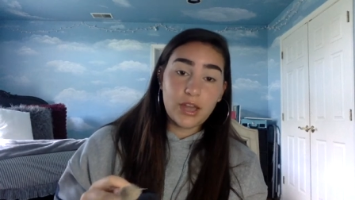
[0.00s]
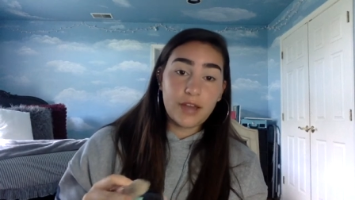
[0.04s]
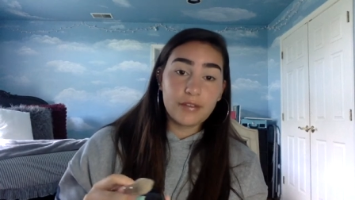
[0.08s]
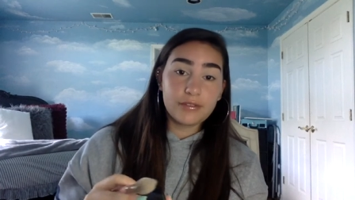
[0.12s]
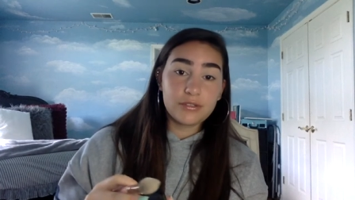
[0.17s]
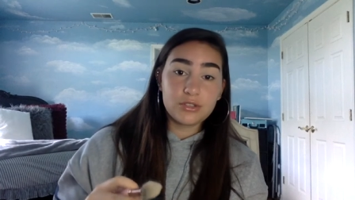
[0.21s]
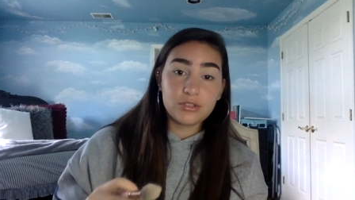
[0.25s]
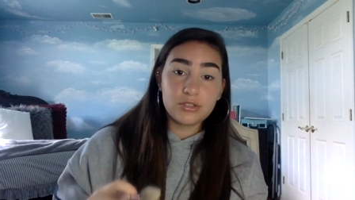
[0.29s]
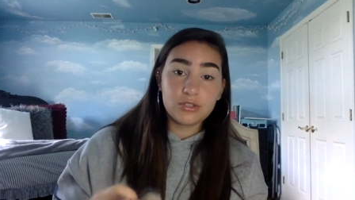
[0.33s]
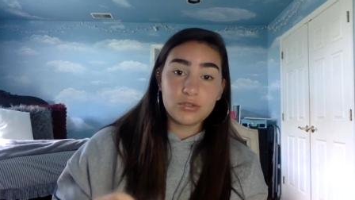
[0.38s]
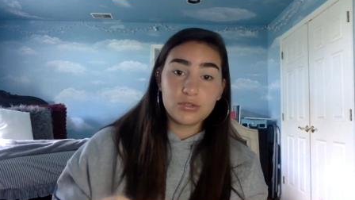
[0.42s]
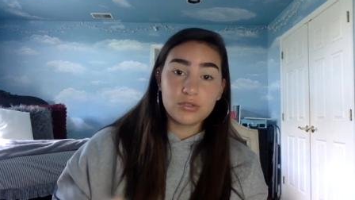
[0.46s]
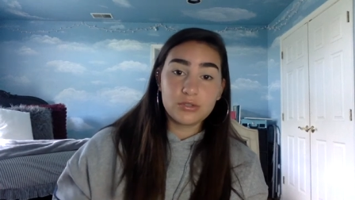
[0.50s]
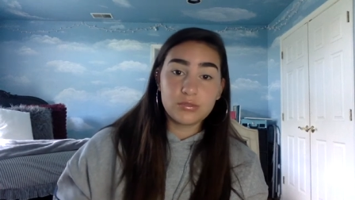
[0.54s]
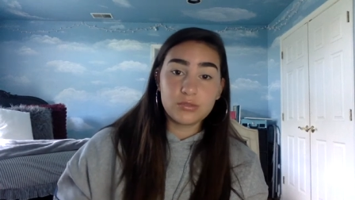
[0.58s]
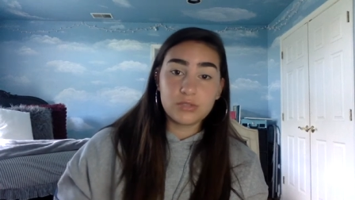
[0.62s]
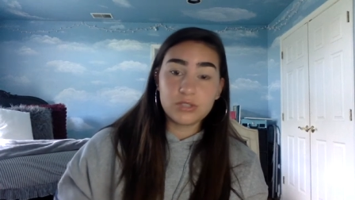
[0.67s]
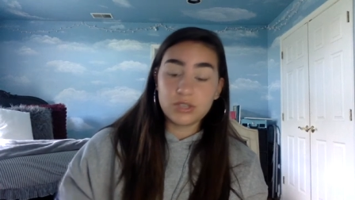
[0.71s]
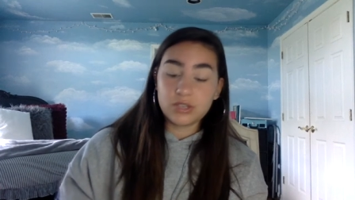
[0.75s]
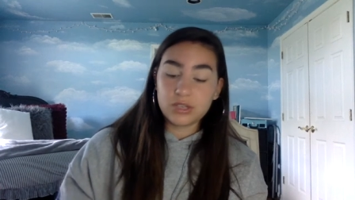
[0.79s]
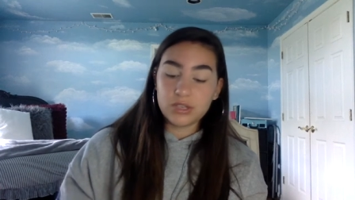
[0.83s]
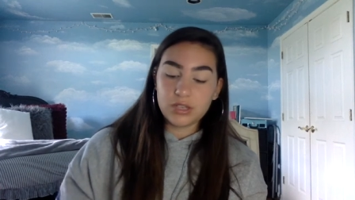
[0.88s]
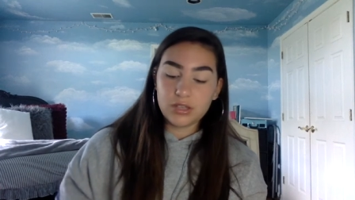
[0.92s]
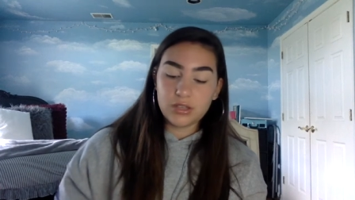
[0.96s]
have to do some
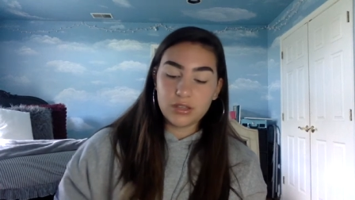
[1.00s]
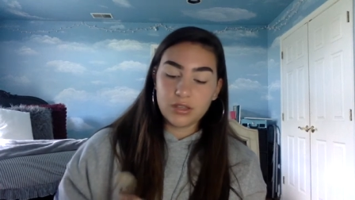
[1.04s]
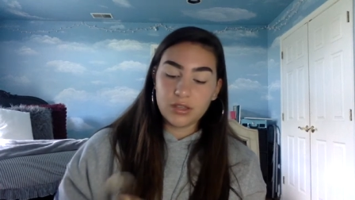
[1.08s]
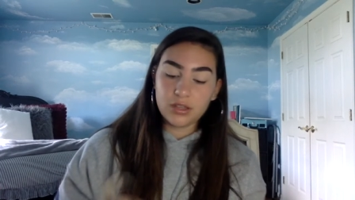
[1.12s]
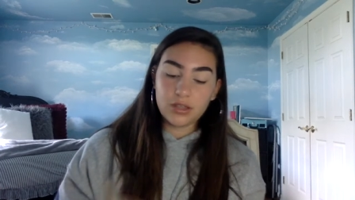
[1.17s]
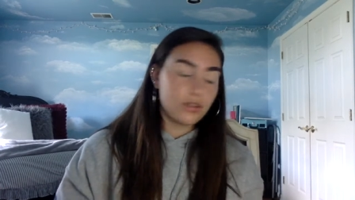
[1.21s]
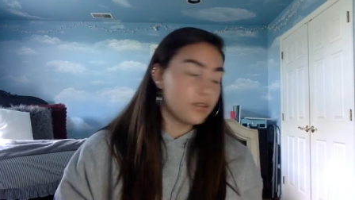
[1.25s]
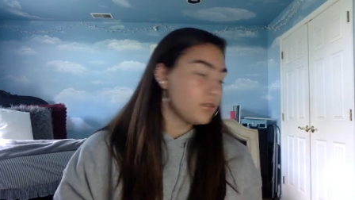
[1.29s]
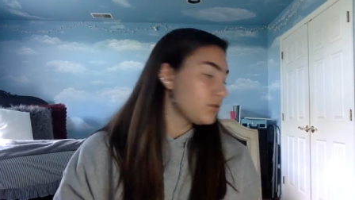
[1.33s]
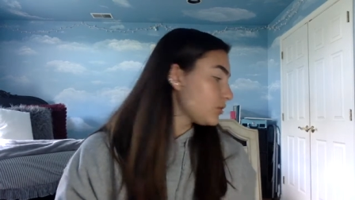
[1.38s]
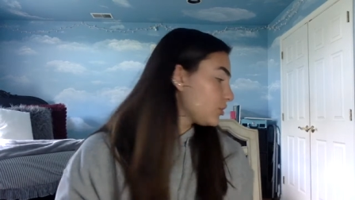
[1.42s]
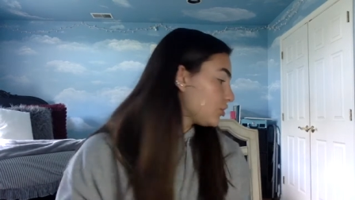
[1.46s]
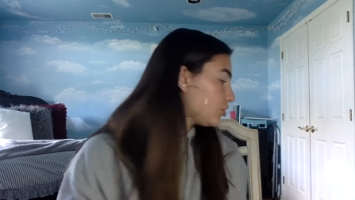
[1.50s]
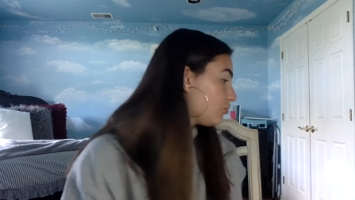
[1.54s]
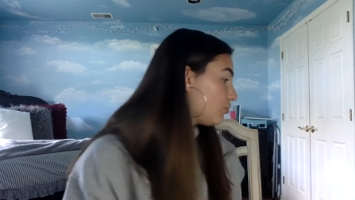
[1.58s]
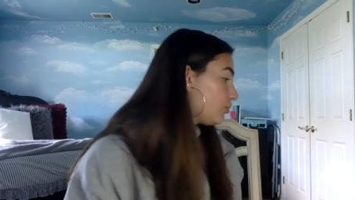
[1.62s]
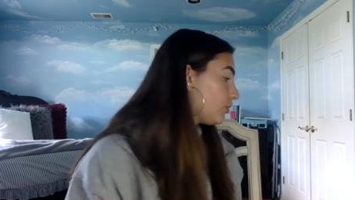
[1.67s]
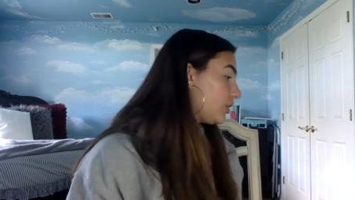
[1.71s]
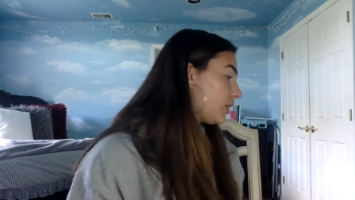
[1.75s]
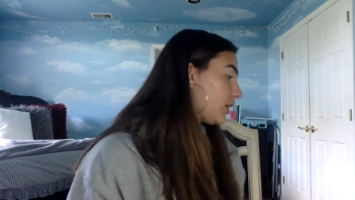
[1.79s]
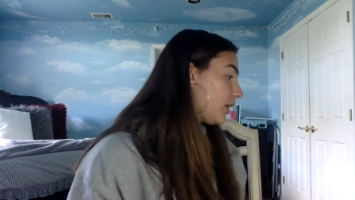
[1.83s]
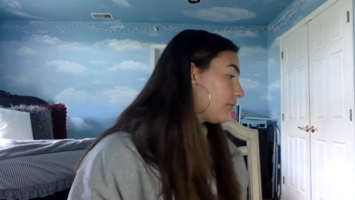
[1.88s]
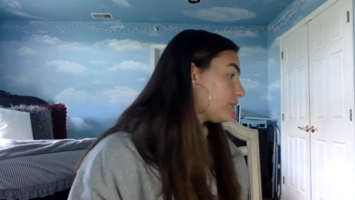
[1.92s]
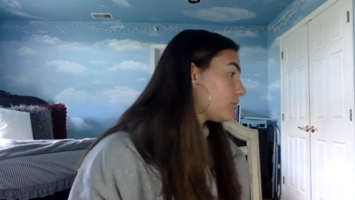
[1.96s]
studying, and you
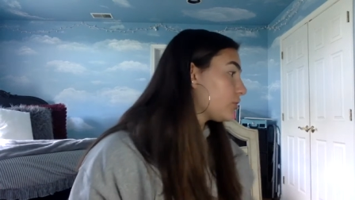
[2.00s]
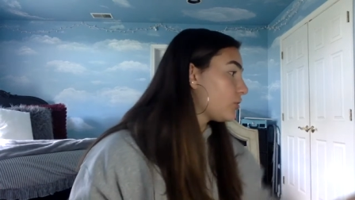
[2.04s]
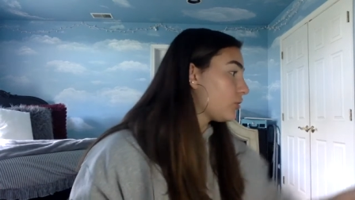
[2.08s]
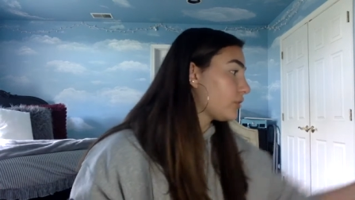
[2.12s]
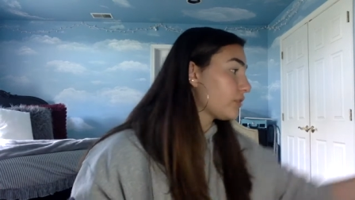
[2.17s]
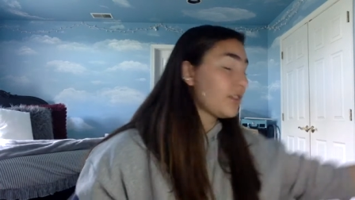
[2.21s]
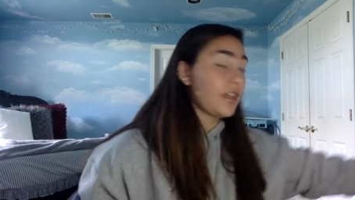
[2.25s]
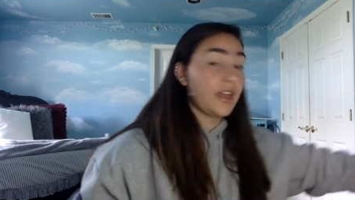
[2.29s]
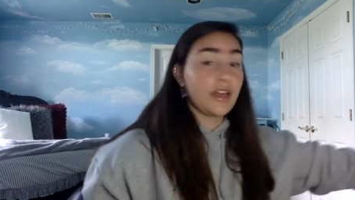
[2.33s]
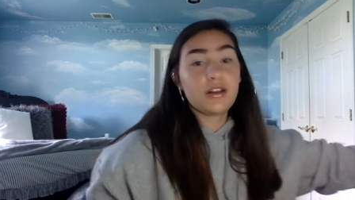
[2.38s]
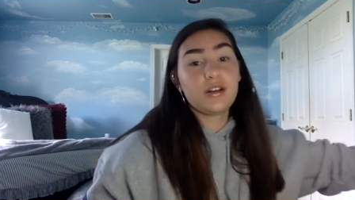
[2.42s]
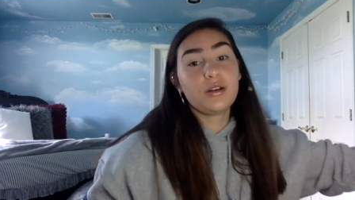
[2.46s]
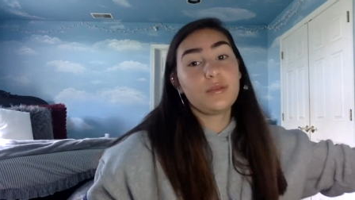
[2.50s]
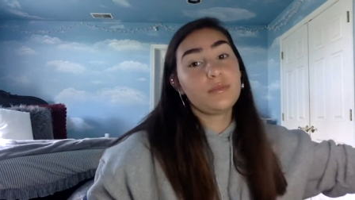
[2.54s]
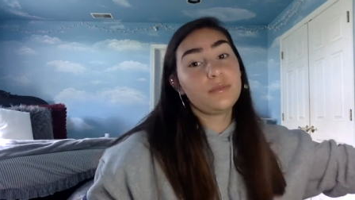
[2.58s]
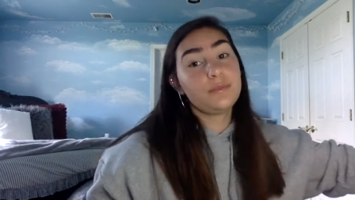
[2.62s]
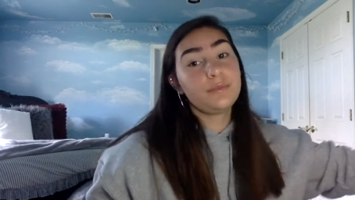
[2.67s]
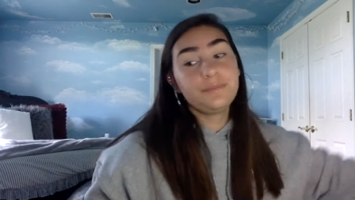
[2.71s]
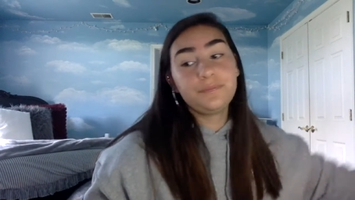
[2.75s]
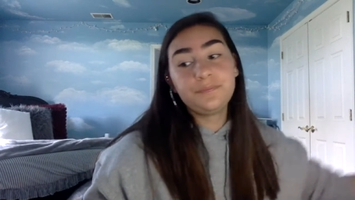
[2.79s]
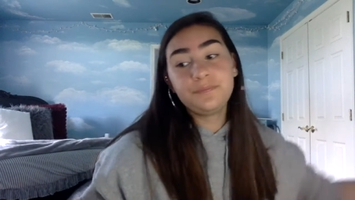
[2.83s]
really have to look that up